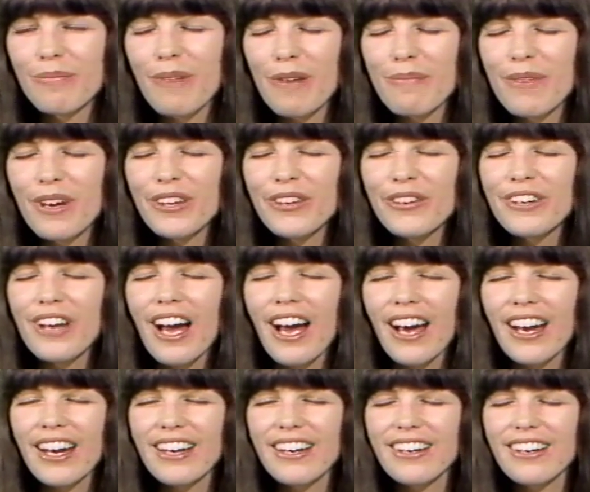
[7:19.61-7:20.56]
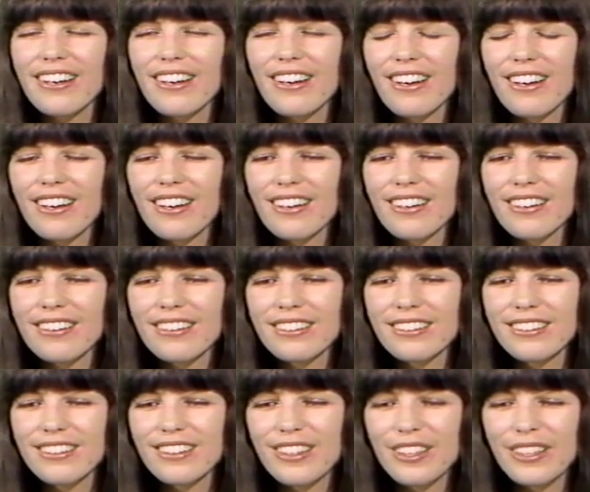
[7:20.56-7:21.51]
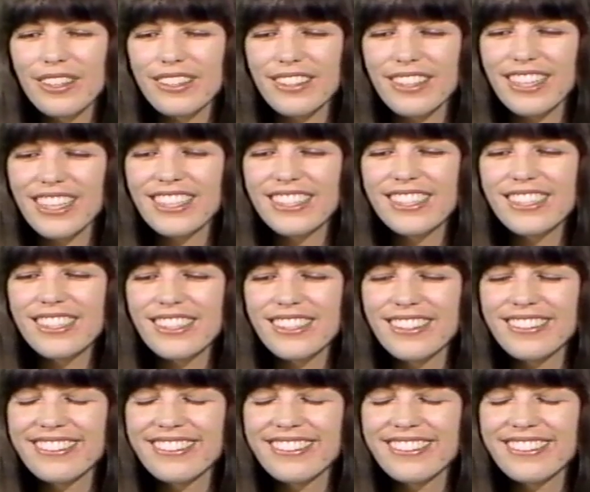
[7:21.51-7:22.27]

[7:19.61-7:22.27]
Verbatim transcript: my mother and I, it's,